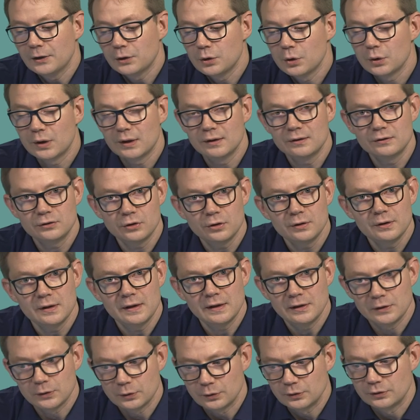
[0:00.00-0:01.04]
You can certainly
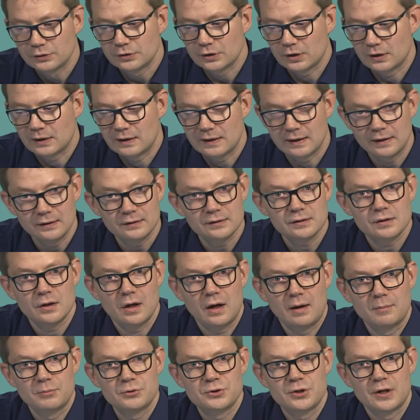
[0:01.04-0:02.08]
use a list
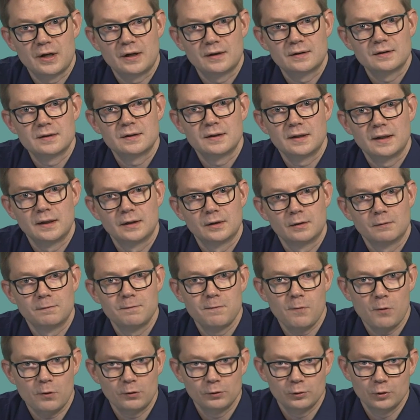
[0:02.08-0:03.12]
object in a
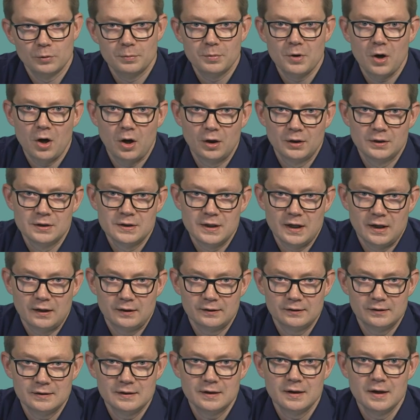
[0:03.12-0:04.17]
for loop
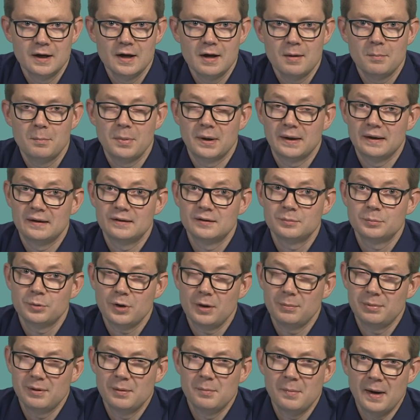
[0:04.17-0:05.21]
context, but it's
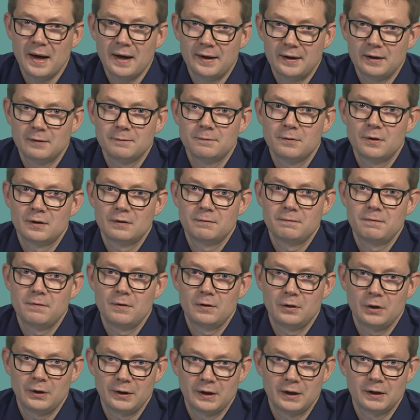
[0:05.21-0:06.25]
problematic for the
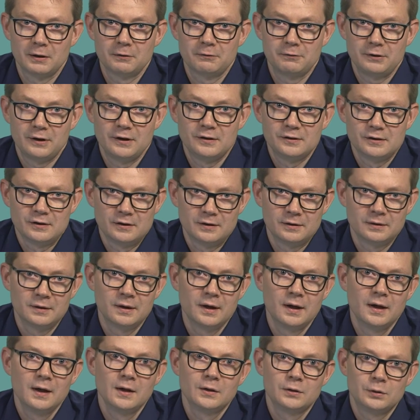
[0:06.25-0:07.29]
following reason.
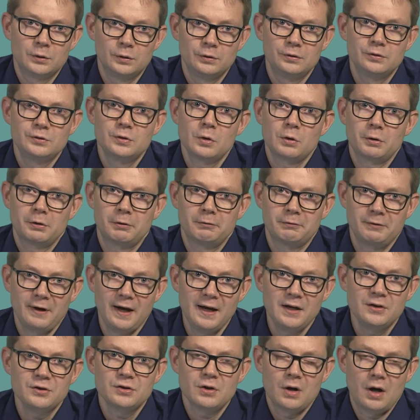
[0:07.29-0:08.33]
To store a
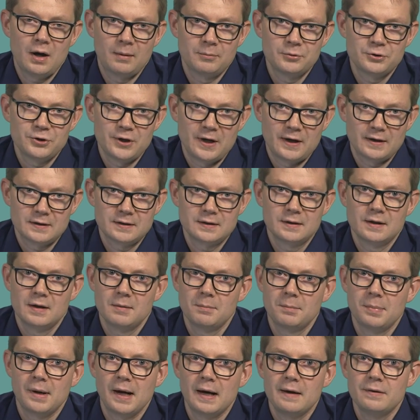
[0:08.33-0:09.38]
range object,
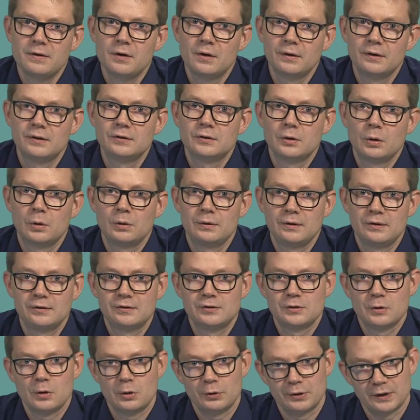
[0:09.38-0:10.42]
Python is only
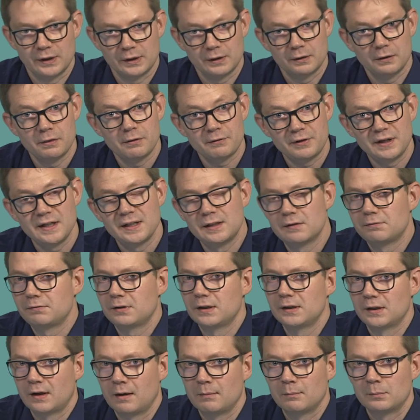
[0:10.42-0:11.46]
storing 3
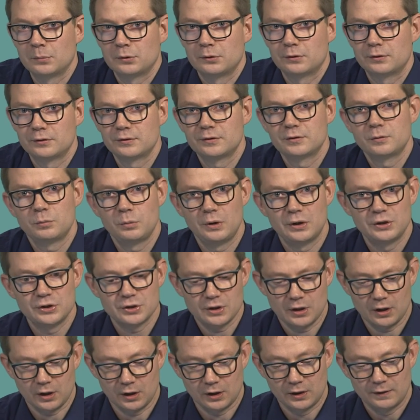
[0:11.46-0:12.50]
different numbers, which
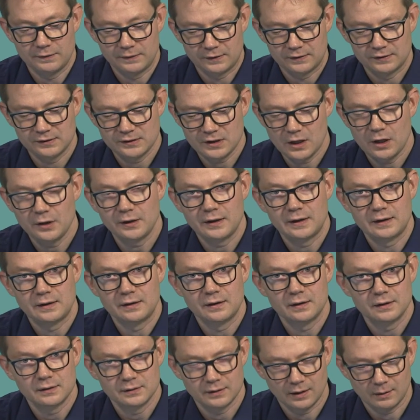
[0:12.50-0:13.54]
are the starting
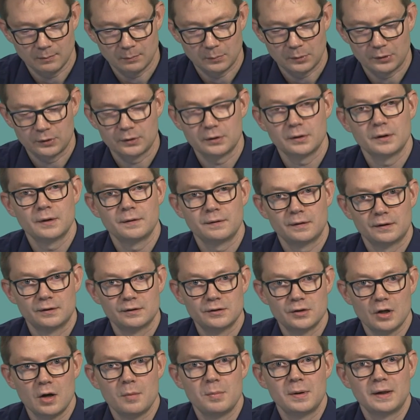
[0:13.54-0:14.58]
number, the
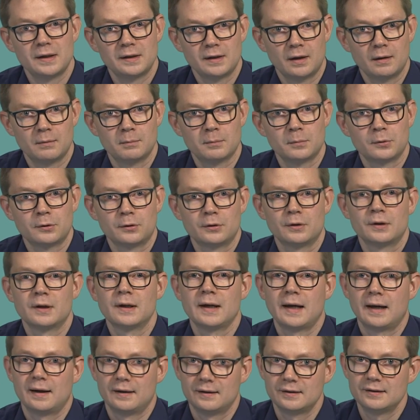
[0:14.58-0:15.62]
stopping number,
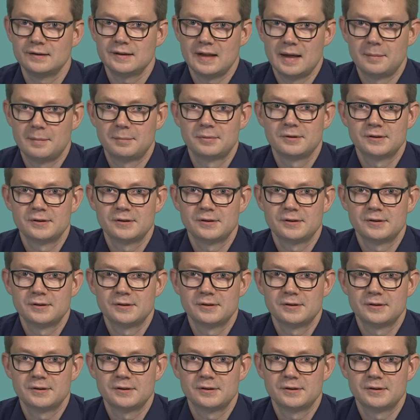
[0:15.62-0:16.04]
and step